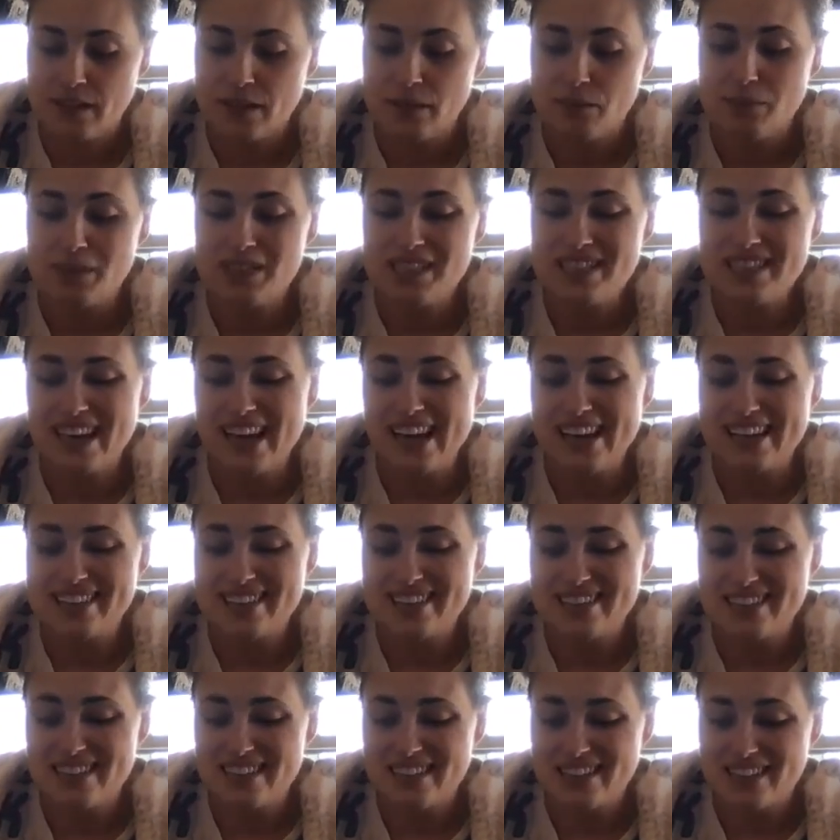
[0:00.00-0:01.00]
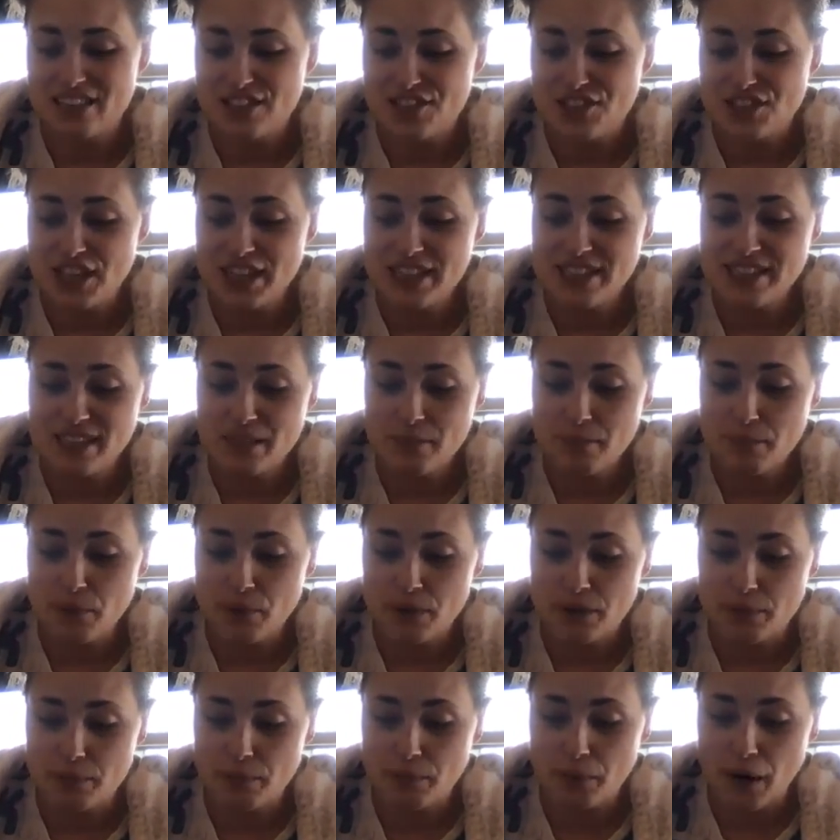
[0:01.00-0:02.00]
Besides, Jason
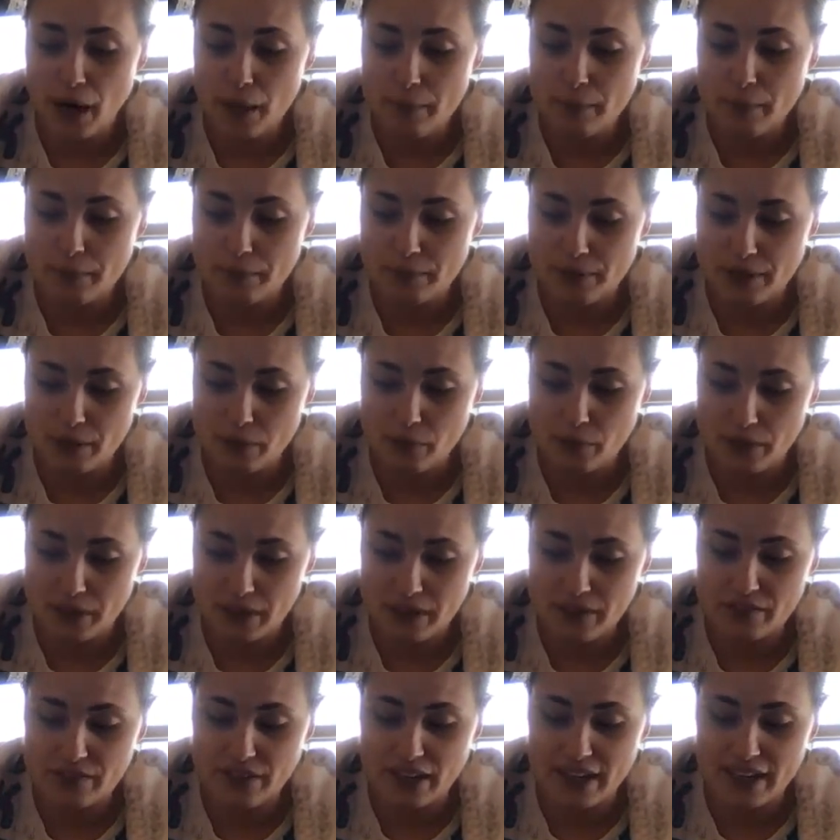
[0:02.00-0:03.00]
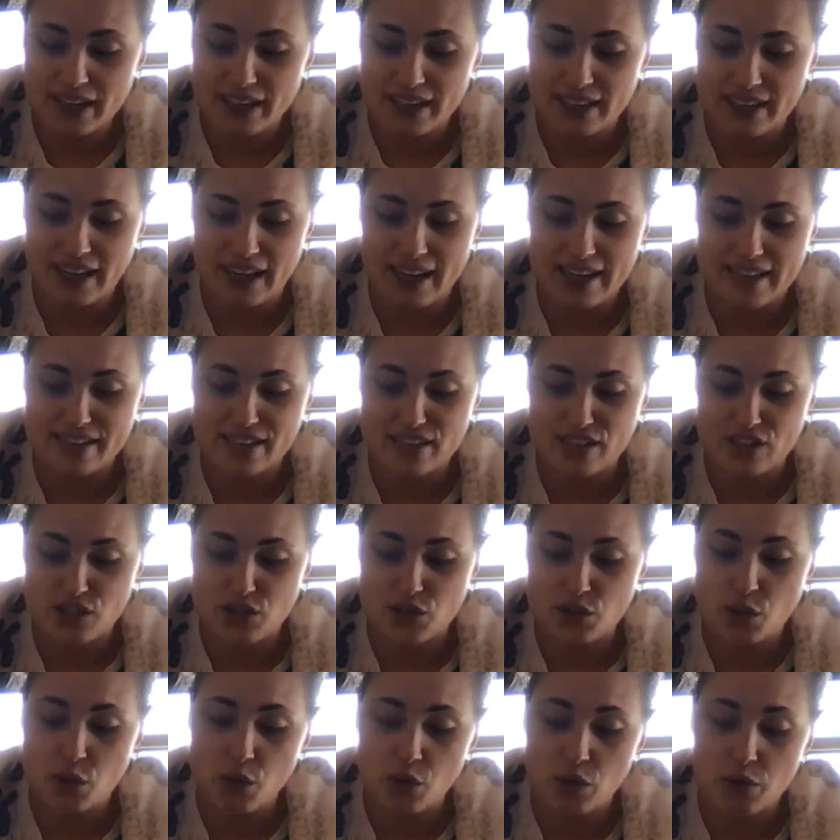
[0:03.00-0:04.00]
probably wouldn't recognize the
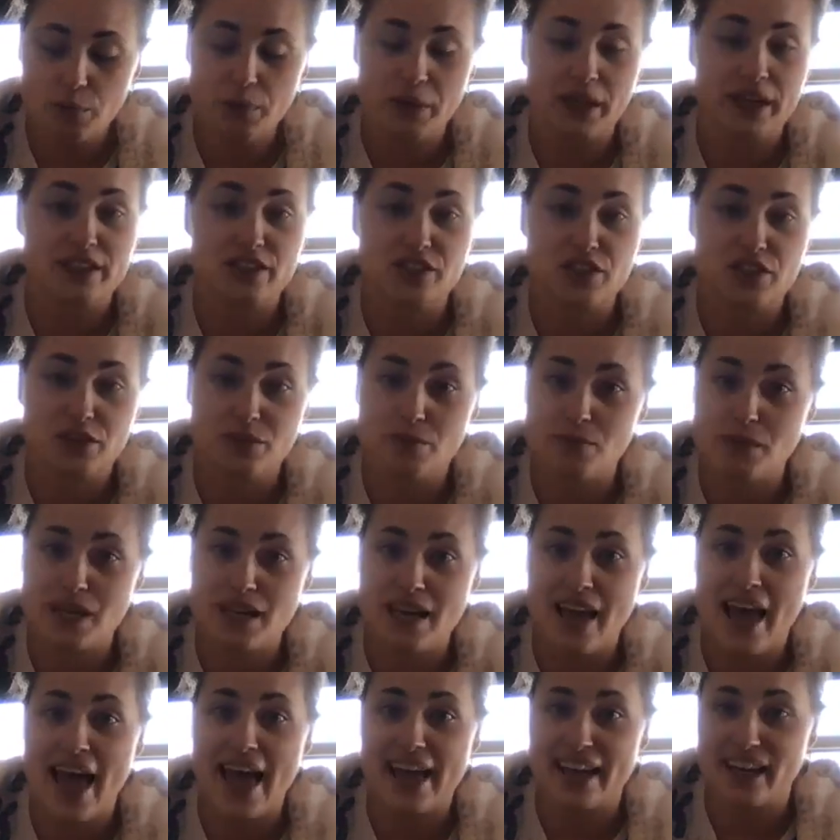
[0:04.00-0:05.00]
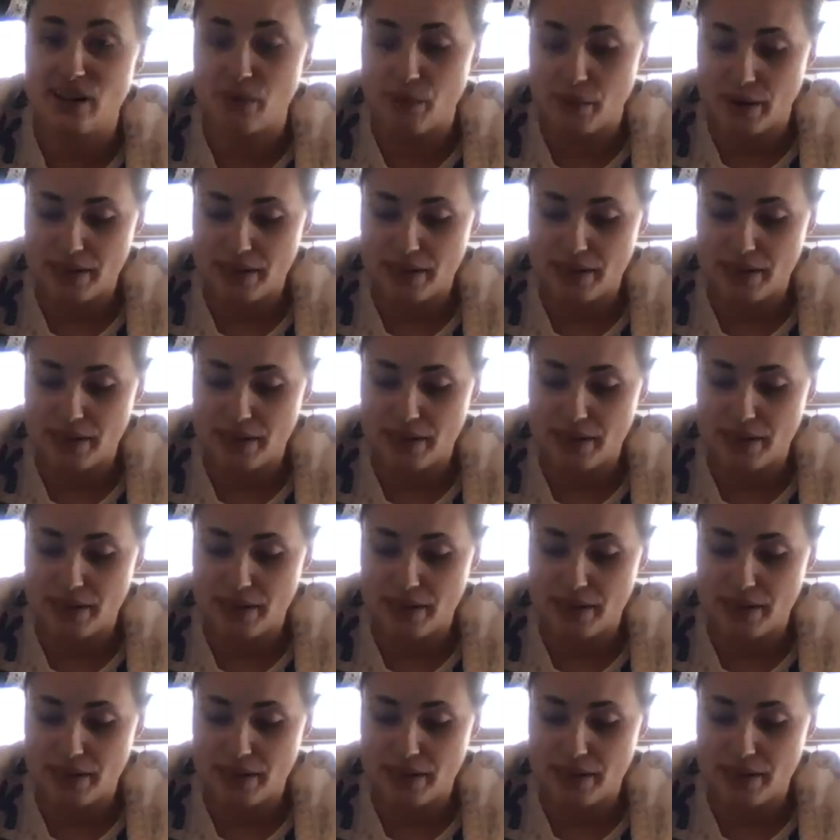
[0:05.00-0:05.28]
school picture me anyways.